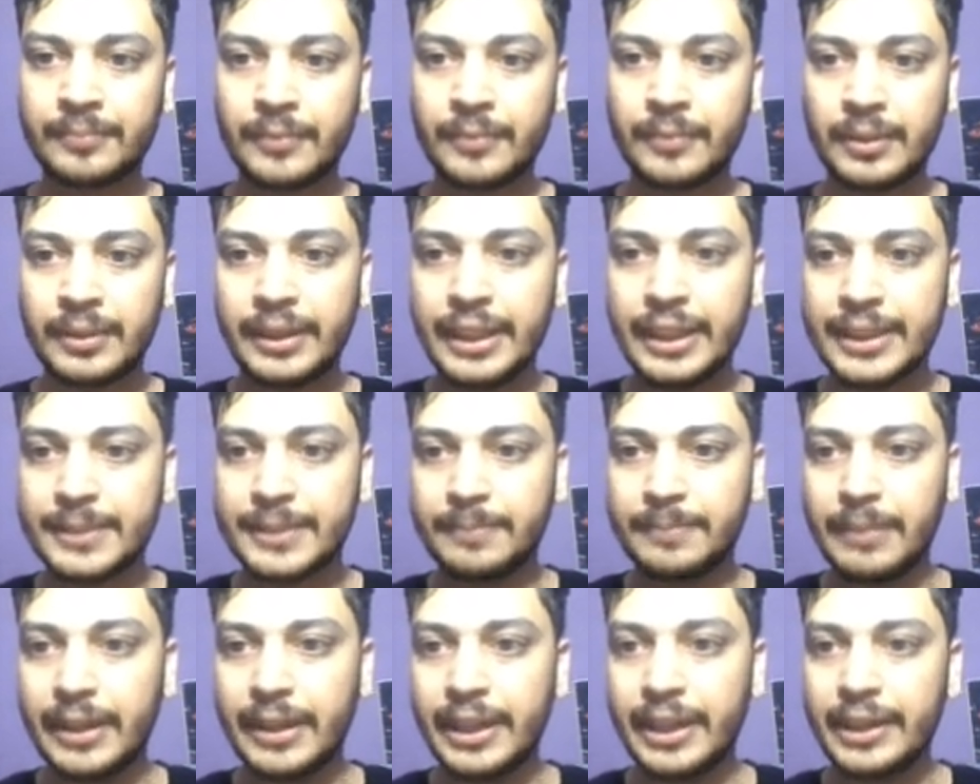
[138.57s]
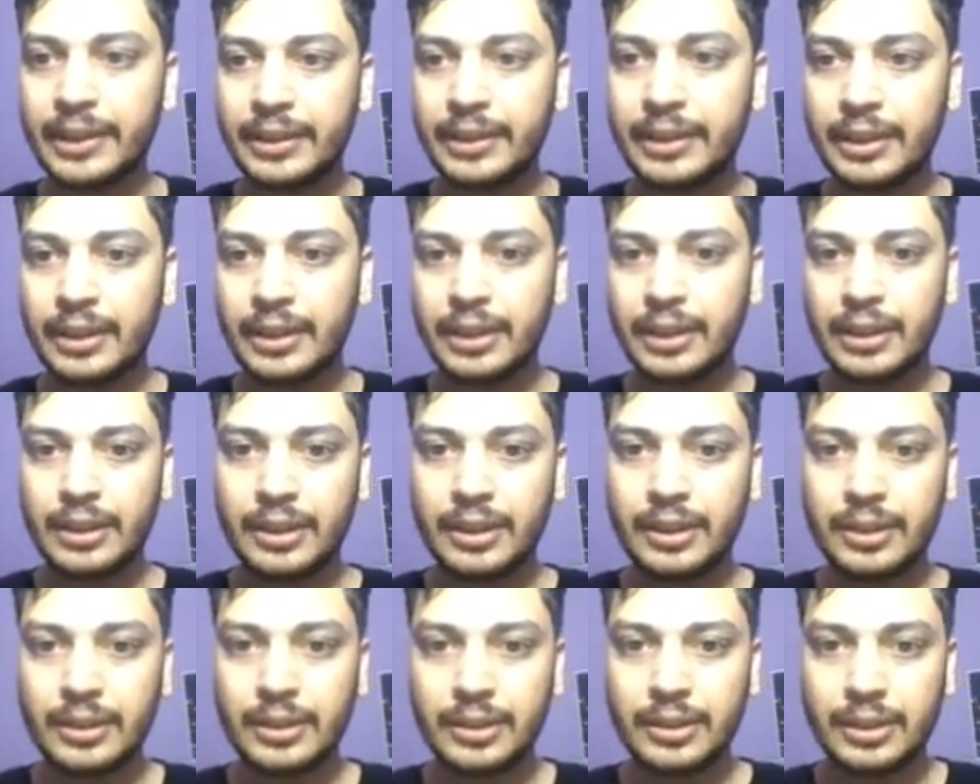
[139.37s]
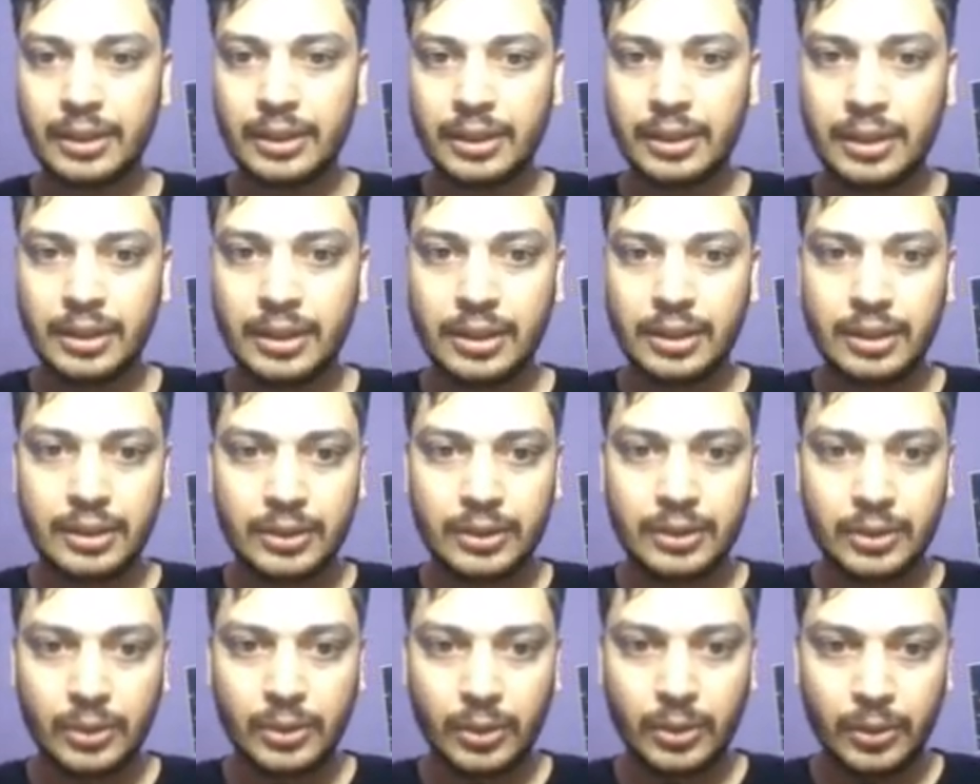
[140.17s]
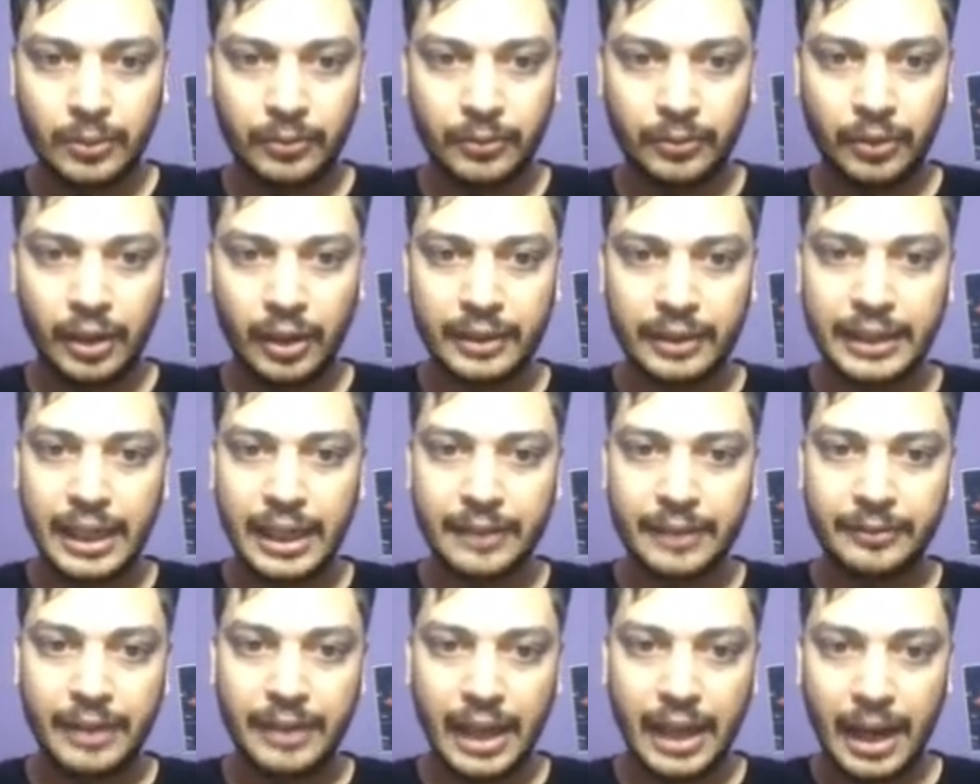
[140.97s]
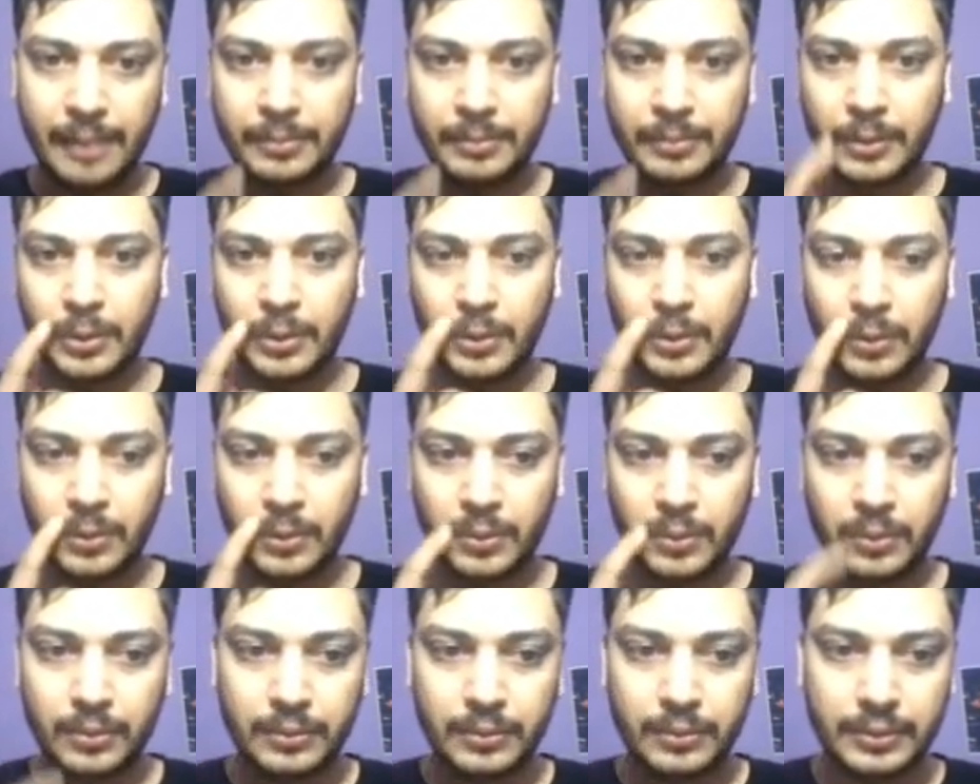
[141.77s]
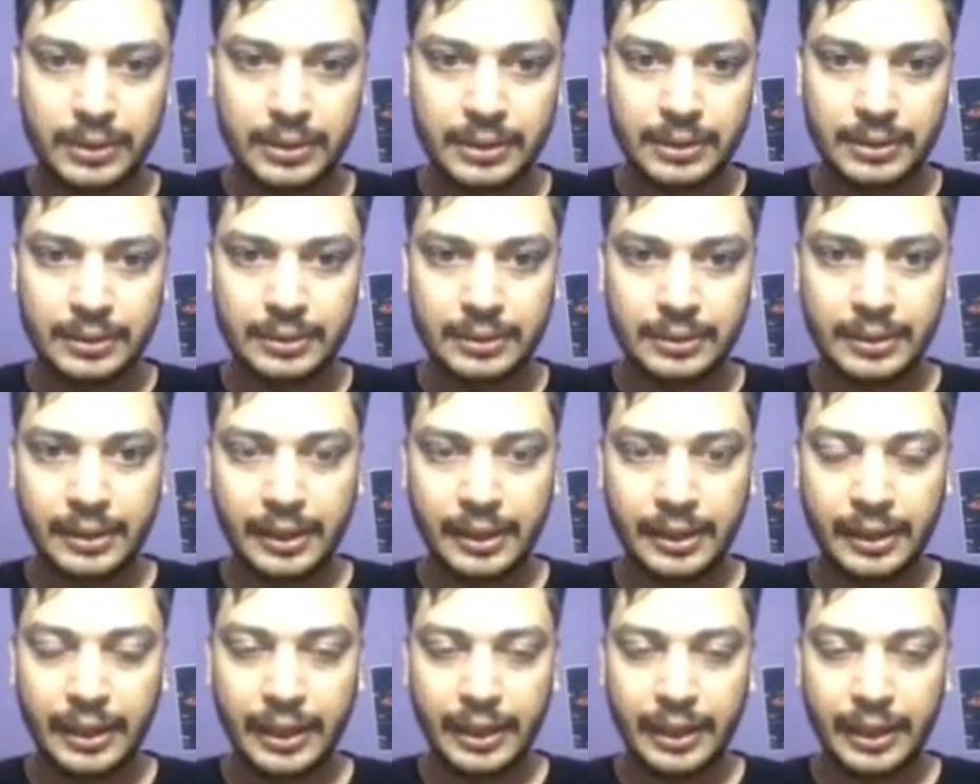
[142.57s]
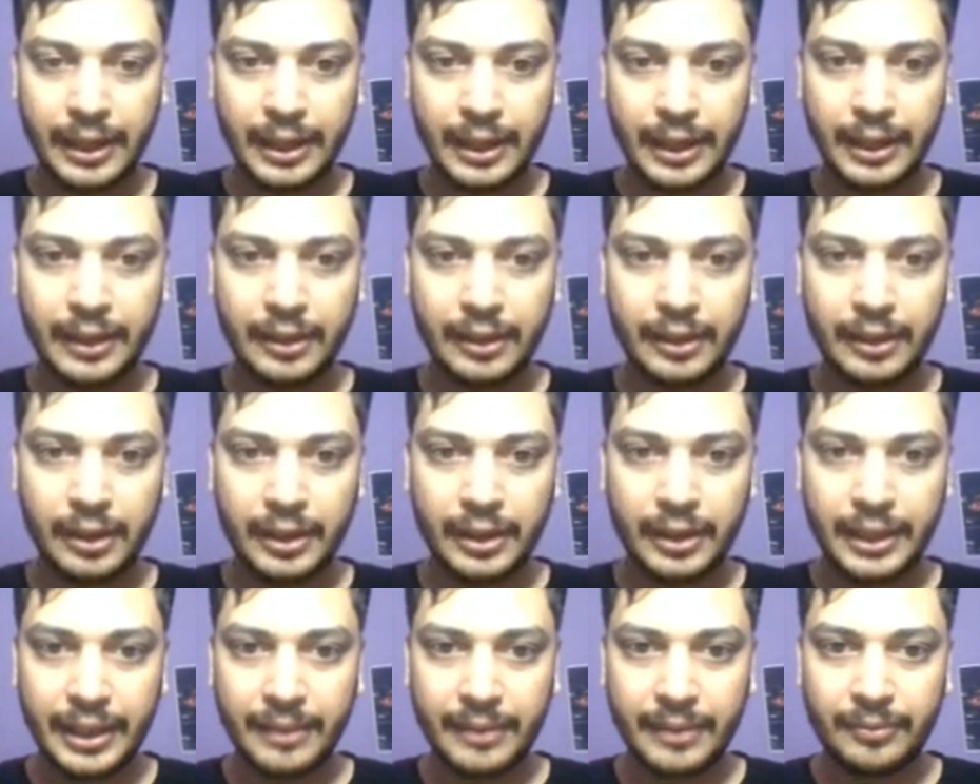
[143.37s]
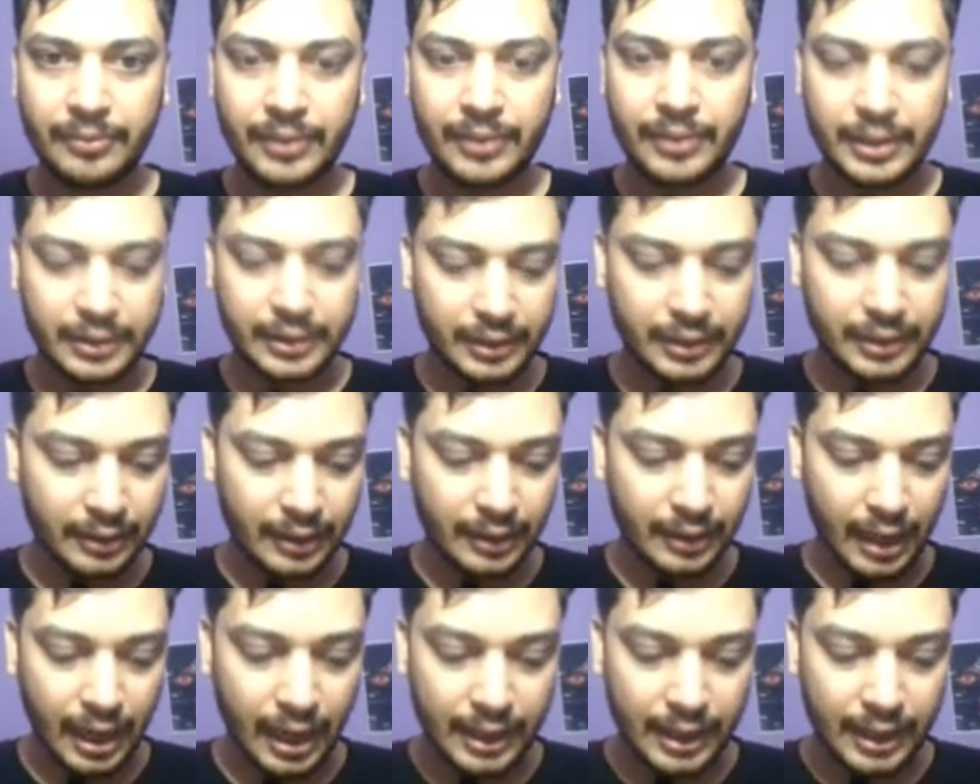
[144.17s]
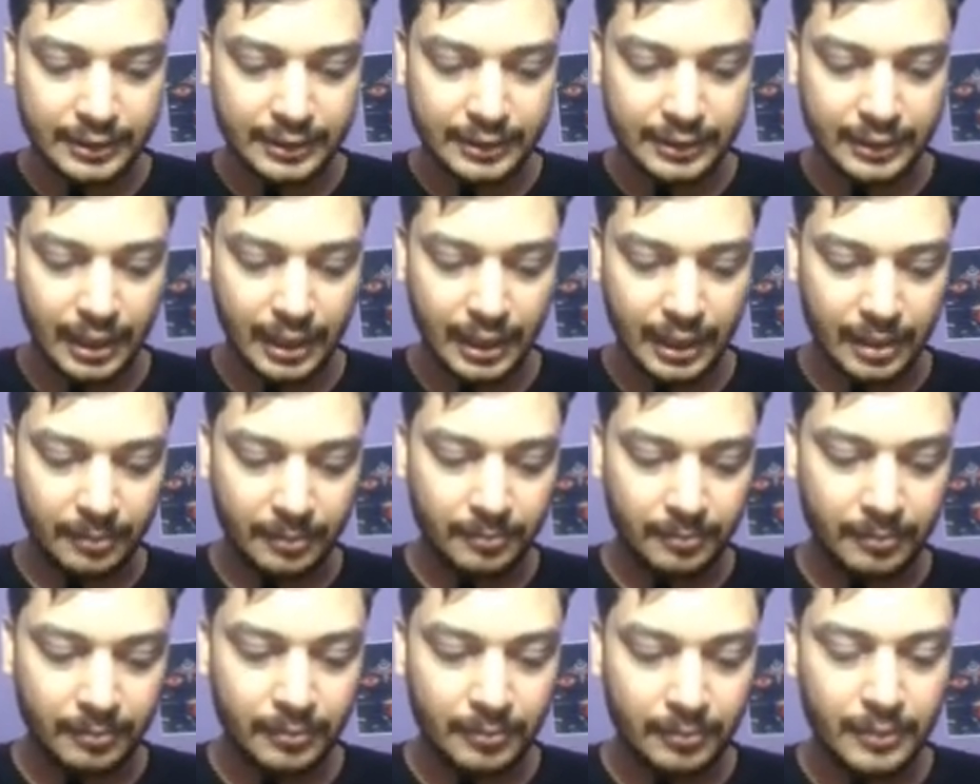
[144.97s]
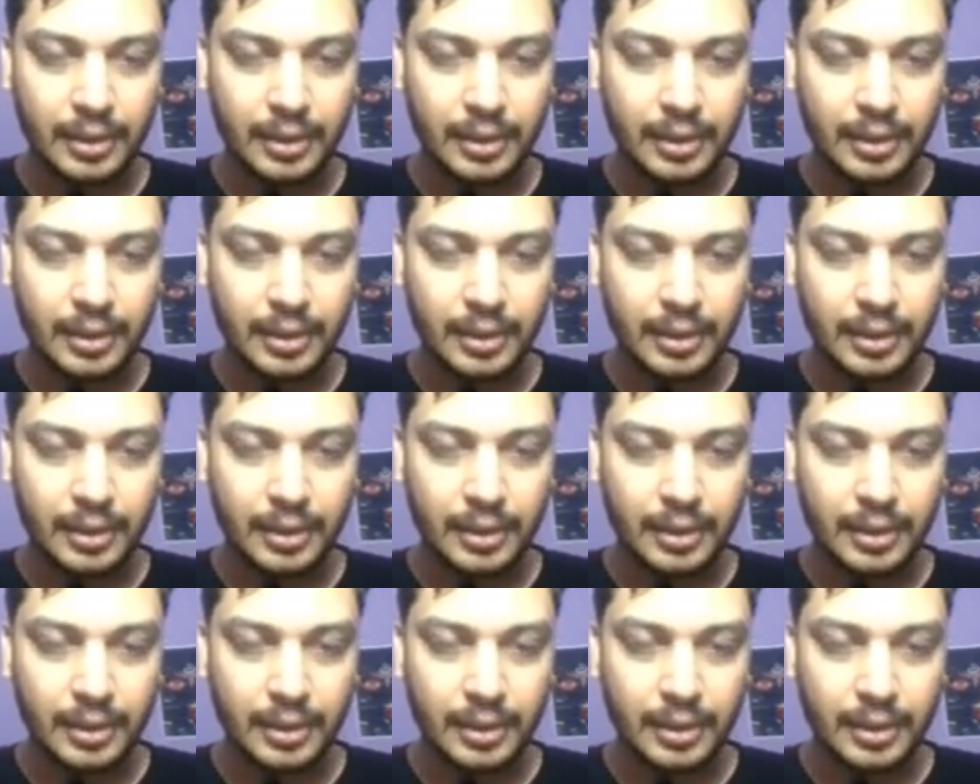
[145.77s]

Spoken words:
display. So for that we have to create a div with the class name,